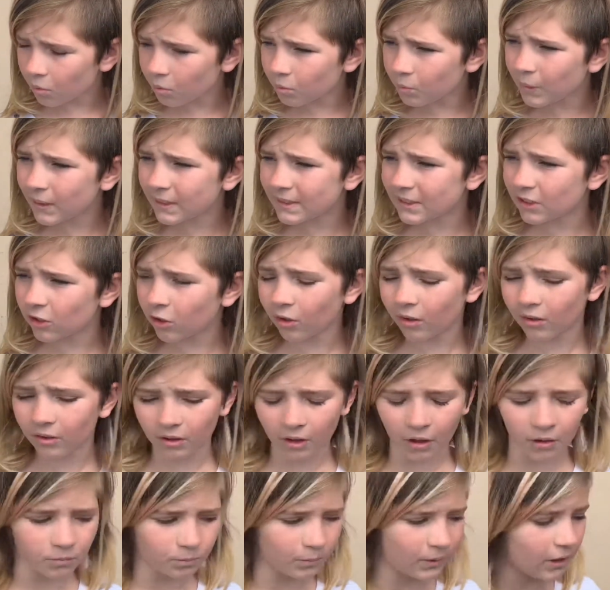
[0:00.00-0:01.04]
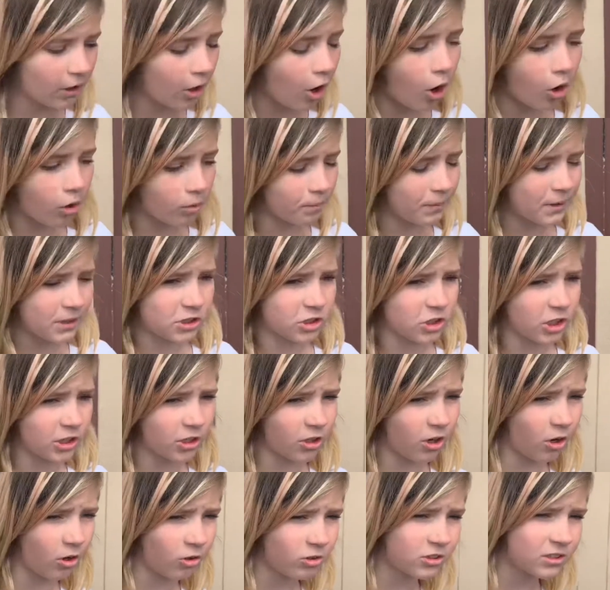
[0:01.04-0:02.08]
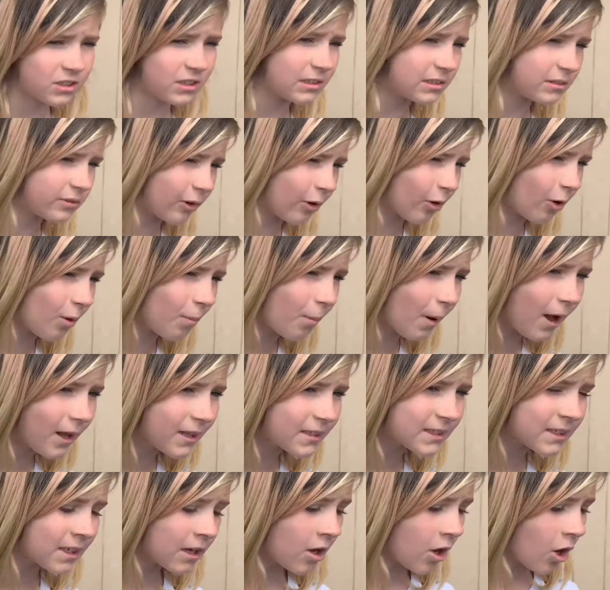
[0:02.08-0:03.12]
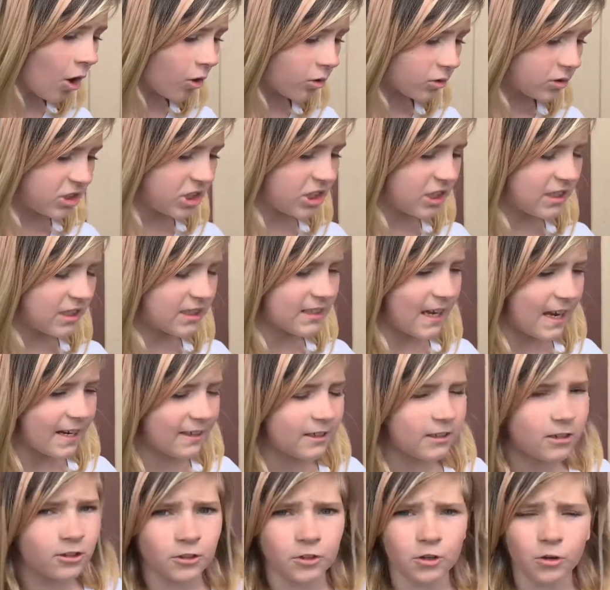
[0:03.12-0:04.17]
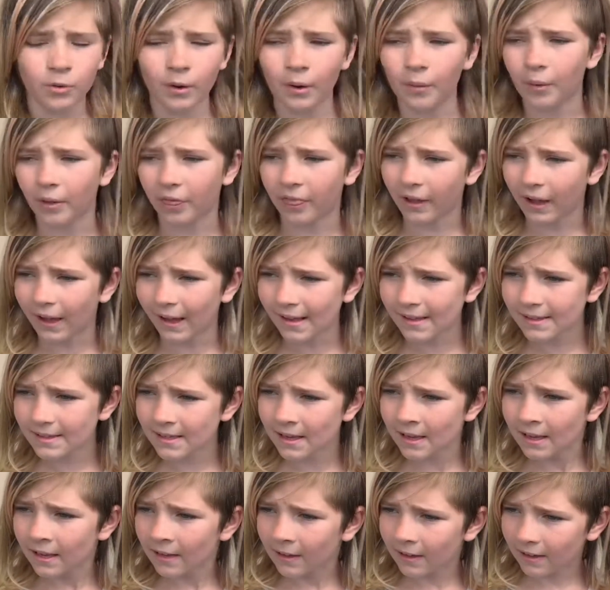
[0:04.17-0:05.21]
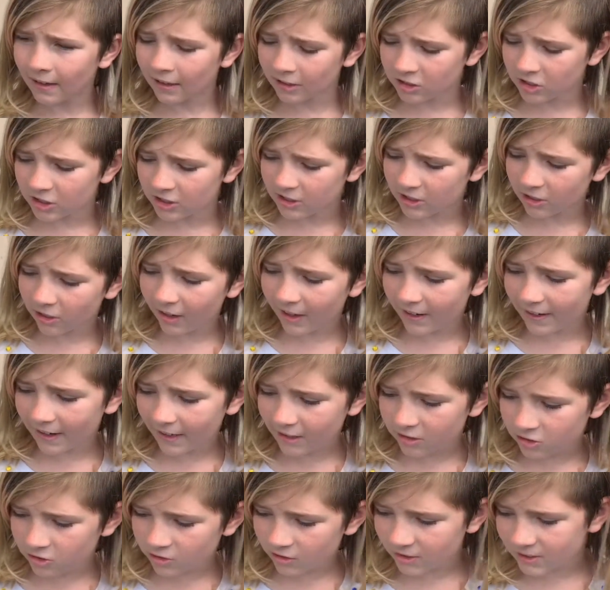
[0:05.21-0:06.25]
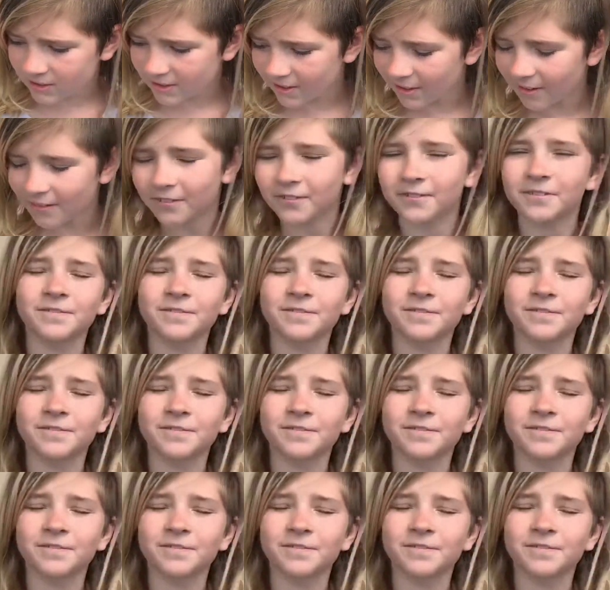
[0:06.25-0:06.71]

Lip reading: Miss Chen owns this Sphero box, she decided to do it with us because she still had extra stuff.